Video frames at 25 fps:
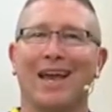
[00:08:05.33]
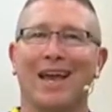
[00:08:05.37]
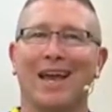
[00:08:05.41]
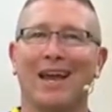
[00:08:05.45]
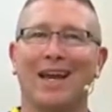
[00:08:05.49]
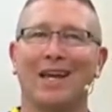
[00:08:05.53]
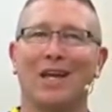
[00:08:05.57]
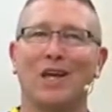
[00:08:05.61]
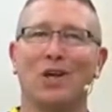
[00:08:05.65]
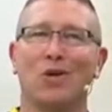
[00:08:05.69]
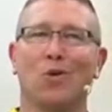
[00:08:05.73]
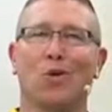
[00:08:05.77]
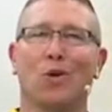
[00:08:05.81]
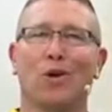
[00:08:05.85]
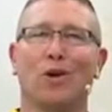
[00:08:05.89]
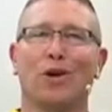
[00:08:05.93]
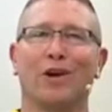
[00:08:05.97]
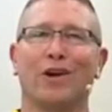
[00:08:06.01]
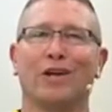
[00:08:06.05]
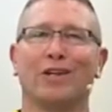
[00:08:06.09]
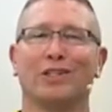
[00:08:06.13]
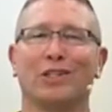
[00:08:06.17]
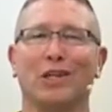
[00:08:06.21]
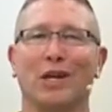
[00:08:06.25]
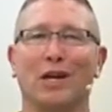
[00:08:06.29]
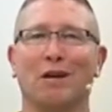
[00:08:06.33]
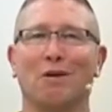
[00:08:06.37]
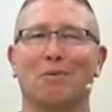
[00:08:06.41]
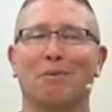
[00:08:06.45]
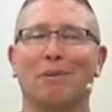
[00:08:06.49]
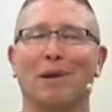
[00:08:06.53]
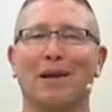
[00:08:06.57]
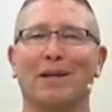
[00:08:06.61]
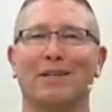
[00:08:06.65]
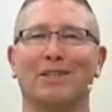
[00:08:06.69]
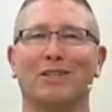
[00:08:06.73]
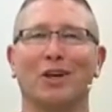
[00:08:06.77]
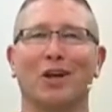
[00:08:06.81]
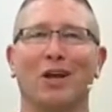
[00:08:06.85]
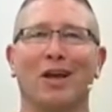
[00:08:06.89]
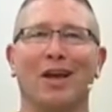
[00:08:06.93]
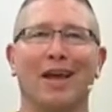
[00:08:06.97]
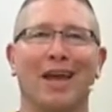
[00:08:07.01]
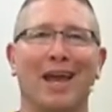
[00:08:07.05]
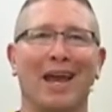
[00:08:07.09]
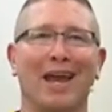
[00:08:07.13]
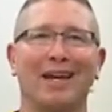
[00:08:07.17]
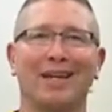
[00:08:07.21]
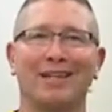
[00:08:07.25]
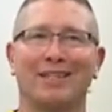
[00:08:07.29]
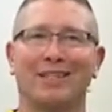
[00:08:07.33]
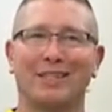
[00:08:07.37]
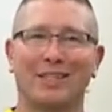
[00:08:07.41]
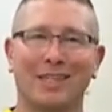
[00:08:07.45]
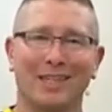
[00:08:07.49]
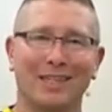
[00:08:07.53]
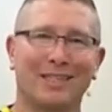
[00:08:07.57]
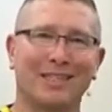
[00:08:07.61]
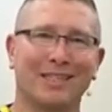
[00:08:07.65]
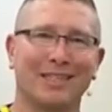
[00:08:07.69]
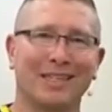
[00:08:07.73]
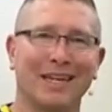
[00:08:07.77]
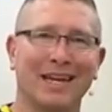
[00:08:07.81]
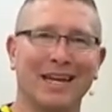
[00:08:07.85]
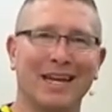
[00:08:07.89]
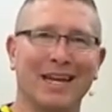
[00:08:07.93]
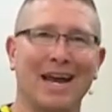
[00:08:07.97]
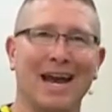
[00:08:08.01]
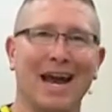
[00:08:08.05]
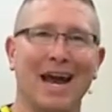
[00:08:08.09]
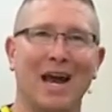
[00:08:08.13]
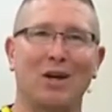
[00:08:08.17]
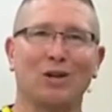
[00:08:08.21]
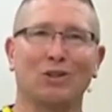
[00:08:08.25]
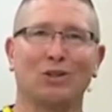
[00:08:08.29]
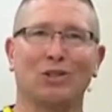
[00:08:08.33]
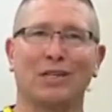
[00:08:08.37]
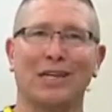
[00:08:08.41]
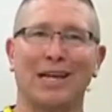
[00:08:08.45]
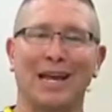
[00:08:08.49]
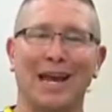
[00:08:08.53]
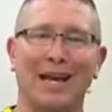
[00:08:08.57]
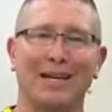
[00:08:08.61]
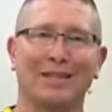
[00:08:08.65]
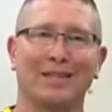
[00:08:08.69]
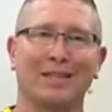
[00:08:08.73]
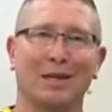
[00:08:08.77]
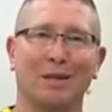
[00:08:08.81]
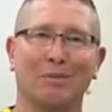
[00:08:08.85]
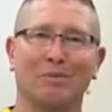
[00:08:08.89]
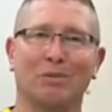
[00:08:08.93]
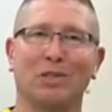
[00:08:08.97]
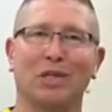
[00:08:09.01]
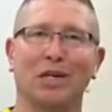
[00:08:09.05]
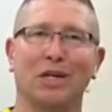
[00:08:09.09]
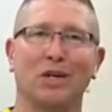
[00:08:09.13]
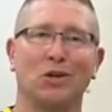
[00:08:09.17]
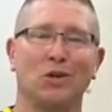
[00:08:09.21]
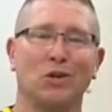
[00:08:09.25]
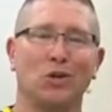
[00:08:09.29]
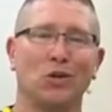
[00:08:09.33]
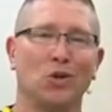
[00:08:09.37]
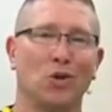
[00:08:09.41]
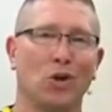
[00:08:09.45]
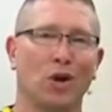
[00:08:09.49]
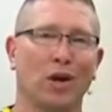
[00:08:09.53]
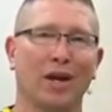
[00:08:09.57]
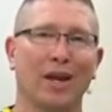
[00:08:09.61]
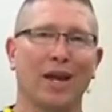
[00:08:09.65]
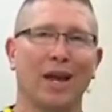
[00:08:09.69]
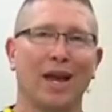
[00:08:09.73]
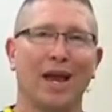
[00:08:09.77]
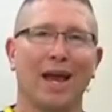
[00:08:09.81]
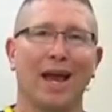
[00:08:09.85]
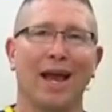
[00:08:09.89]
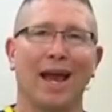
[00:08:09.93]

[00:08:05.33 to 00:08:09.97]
and he ordered a shaker bench, and it sits in a house he has in upstate New York,